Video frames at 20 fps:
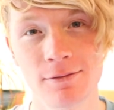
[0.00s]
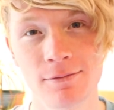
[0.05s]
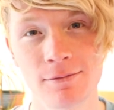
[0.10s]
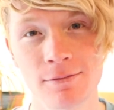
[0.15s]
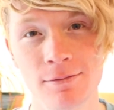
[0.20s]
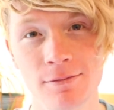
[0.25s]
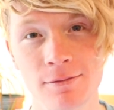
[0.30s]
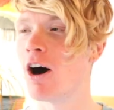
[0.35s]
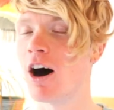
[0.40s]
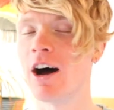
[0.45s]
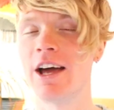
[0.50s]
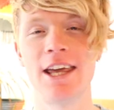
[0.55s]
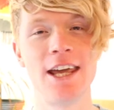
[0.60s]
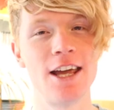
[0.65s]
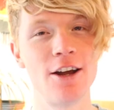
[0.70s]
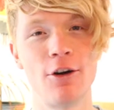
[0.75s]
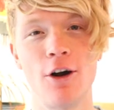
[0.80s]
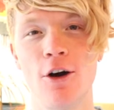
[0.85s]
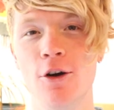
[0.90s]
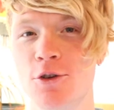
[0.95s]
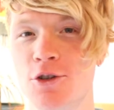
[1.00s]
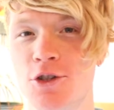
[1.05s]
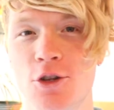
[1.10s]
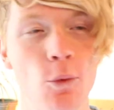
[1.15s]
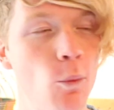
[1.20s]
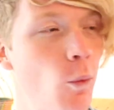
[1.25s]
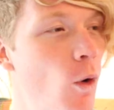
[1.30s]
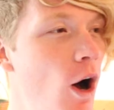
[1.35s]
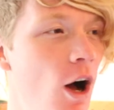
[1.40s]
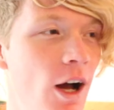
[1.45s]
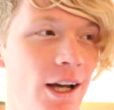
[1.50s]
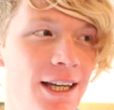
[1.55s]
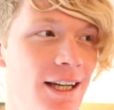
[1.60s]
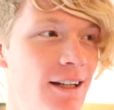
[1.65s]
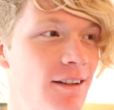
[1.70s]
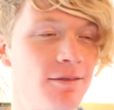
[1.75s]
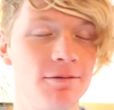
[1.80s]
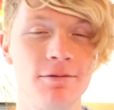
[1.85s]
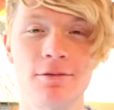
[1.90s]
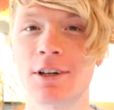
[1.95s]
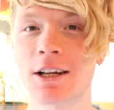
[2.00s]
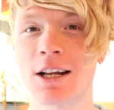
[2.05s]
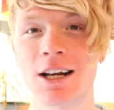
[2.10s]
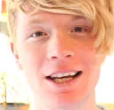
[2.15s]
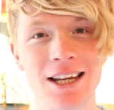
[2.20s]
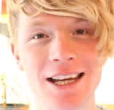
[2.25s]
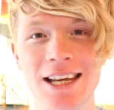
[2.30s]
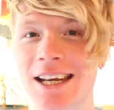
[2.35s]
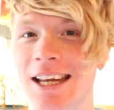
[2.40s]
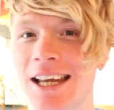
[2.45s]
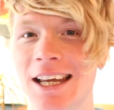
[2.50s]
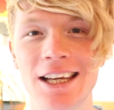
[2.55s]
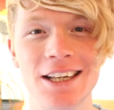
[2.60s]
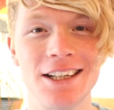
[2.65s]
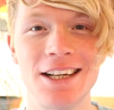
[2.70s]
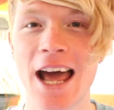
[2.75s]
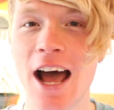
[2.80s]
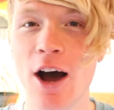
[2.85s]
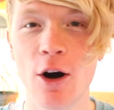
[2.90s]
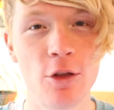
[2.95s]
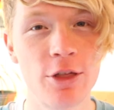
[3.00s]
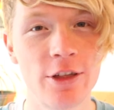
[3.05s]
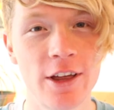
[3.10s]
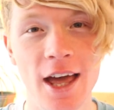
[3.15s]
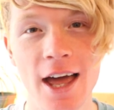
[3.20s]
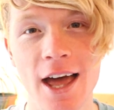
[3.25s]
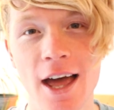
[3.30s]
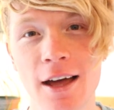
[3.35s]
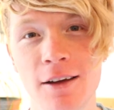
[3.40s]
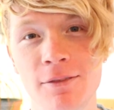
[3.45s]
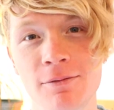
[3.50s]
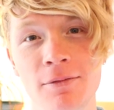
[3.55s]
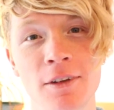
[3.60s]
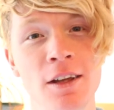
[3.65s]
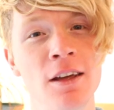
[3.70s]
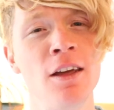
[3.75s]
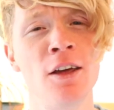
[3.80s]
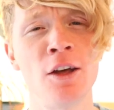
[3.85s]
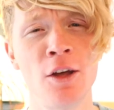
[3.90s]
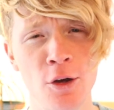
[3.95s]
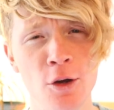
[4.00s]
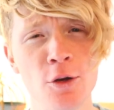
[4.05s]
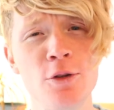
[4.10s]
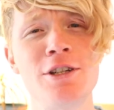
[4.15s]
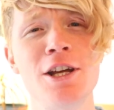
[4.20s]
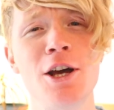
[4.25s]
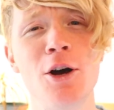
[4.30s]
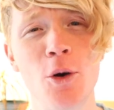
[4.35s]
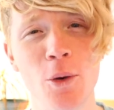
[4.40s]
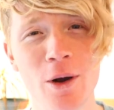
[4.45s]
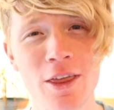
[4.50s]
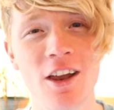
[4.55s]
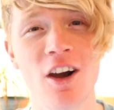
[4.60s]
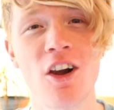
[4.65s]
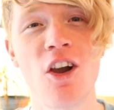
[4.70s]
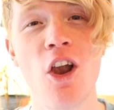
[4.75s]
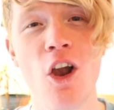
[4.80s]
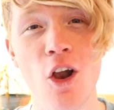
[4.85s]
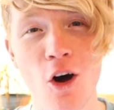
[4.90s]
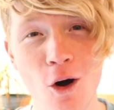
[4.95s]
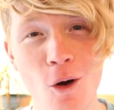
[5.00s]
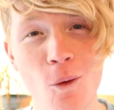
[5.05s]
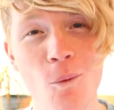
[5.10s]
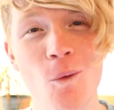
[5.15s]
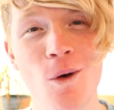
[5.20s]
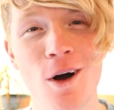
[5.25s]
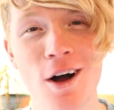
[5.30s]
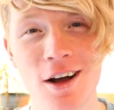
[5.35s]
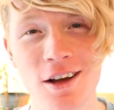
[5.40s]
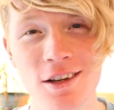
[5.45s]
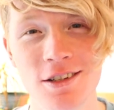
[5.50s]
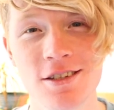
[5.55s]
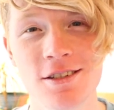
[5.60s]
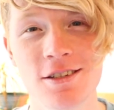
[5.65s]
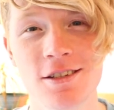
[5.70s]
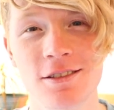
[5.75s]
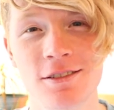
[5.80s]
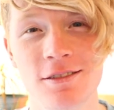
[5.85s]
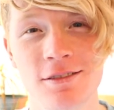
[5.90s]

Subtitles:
And there are heroes that work in cleaning and healthcare who deal with a lot worse.